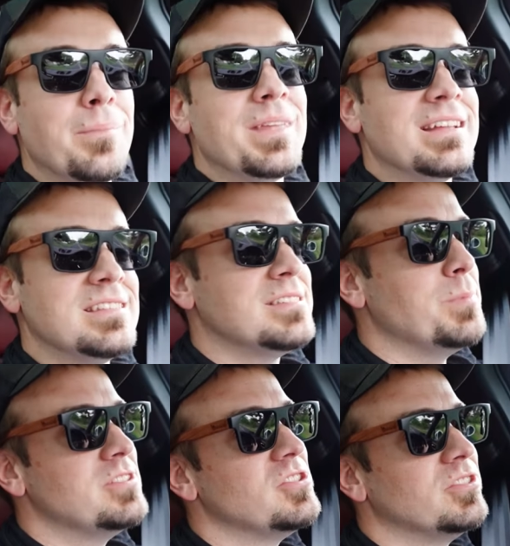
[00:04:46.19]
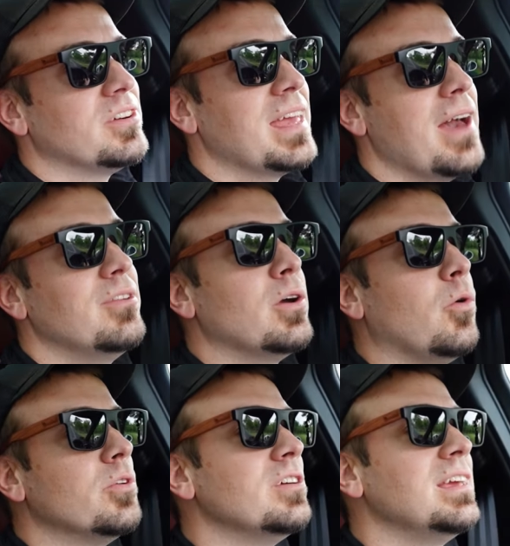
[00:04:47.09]
up that suspension during heavy
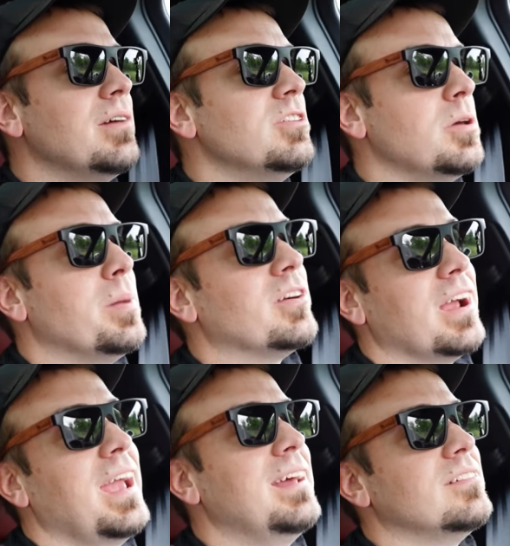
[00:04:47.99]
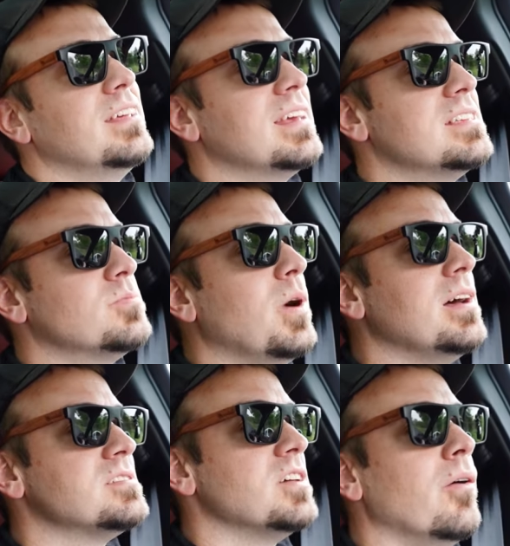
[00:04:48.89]
corner and giving you better handling as
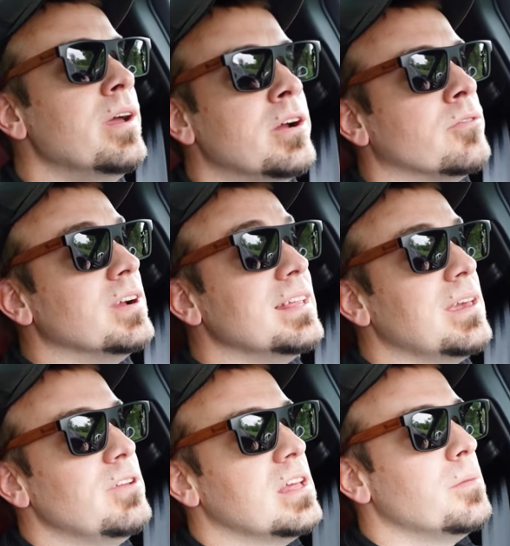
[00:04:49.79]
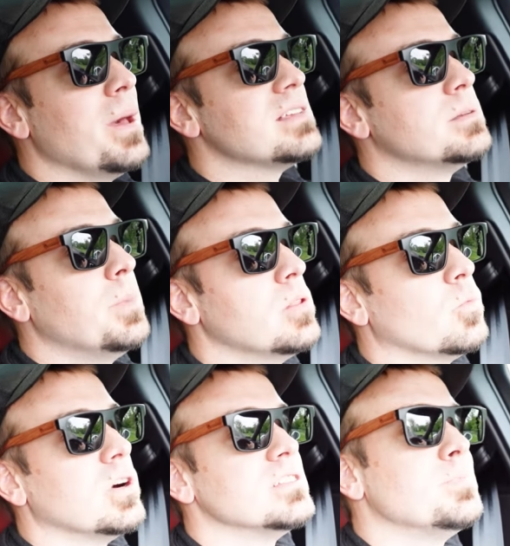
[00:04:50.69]
well. So really giving you the best of both
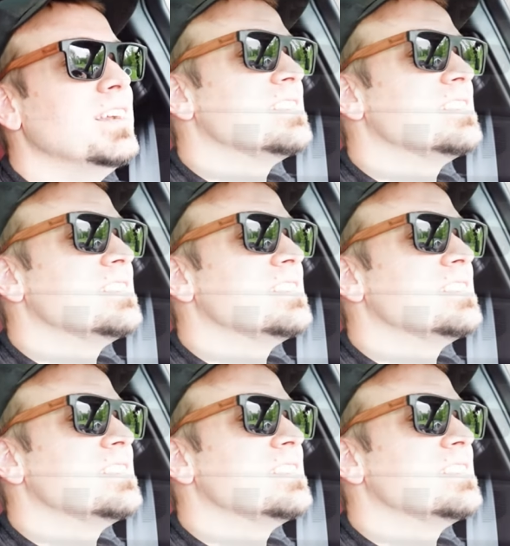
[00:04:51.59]
worlds, but